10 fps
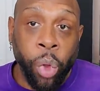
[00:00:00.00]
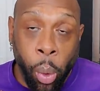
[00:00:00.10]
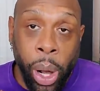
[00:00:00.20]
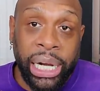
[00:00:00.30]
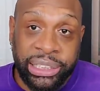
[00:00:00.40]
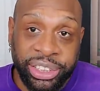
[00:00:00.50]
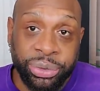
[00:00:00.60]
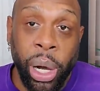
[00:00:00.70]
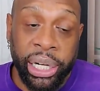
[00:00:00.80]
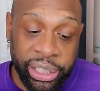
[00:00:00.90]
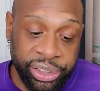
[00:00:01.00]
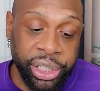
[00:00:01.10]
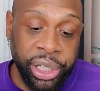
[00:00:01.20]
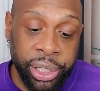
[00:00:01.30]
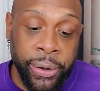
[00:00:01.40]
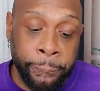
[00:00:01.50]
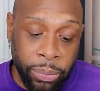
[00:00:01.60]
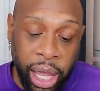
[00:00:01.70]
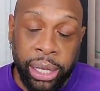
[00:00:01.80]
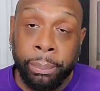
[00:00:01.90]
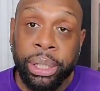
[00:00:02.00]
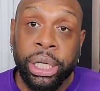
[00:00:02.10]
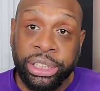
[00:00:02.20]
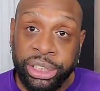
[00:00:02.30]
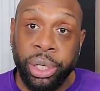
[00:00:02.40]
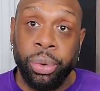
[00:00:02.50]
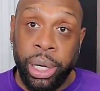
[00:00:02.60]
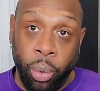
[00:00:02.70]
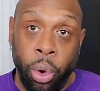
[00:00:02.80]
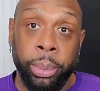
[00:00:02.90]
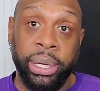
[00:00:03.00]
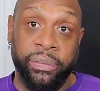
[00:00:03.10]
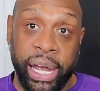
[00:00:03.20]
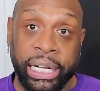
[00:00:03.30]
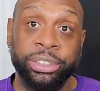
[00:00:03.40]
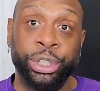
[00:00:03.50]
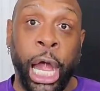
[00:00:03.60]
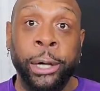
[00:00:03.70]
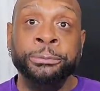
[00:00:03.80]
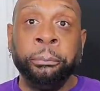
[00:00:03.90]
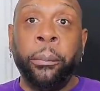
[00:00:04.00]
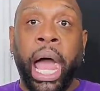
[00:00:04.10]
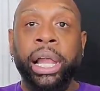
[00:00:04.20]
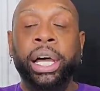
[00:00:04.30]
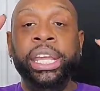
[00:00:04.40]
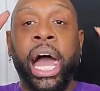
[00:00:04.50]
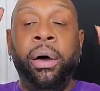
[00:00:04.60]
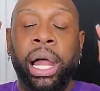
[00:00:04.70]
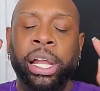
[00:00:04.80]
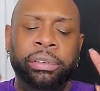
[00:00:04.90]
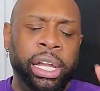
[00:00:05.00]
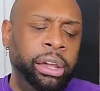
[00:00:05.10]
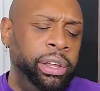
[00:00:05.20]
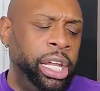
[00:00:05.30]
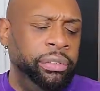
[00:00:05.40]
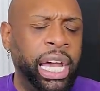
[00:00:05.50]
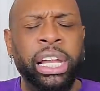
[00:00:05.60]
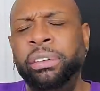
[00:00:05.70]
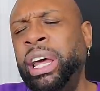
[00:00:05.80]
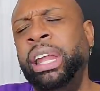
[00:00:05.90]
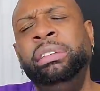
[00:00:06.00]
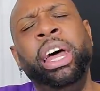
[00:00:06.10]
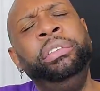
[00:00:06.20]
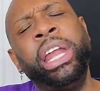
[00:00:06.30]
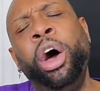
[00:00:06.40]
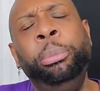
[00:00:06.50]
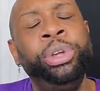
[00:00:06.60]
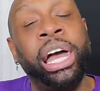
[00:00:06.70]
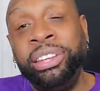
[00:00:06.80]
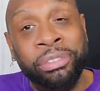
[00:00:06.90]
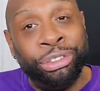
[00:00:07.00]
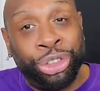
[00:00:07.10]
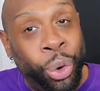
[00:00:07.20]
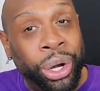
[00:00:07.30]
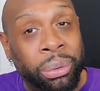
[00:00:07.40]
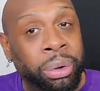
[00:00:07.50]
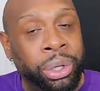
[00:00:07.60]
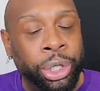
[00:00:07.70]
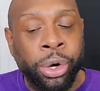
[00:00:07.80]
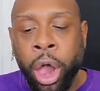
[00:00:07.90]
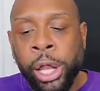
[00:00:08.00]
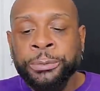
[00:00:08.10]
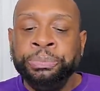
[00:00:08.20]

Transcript: why they can, why they still here, and the blood is still running warm in their veins. Okay? I love y'all. I love y'all. Love you. I Love you. I love y'all. Love you. Love you. And I hope you guys have enjoyed. I really do.